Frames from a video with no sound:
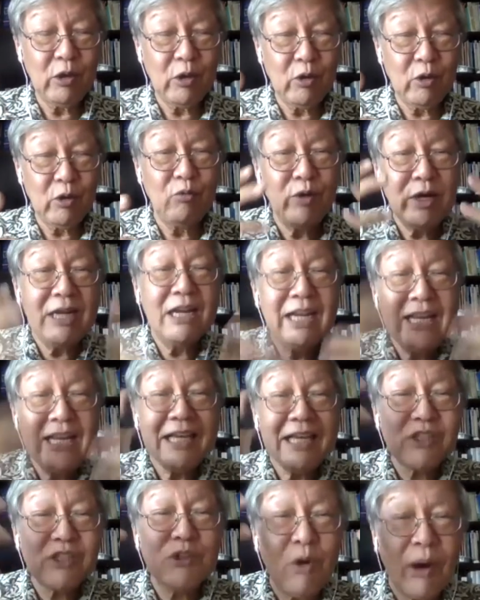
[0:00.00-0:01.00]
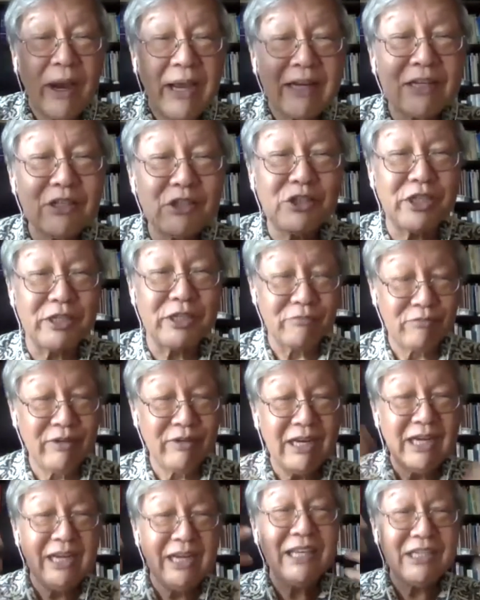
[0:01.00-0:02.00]
release your energy,
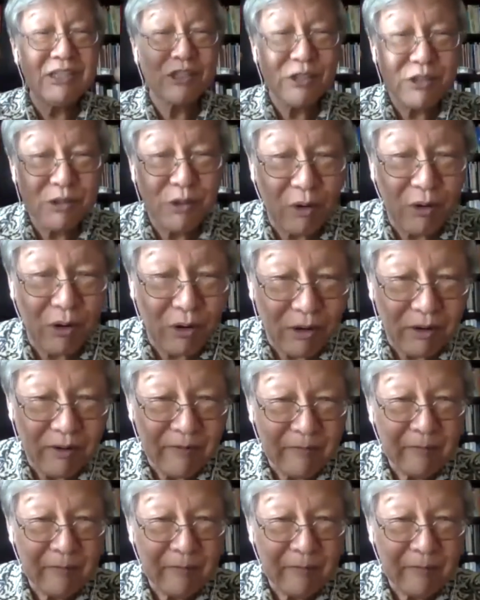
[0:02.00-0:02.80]
release your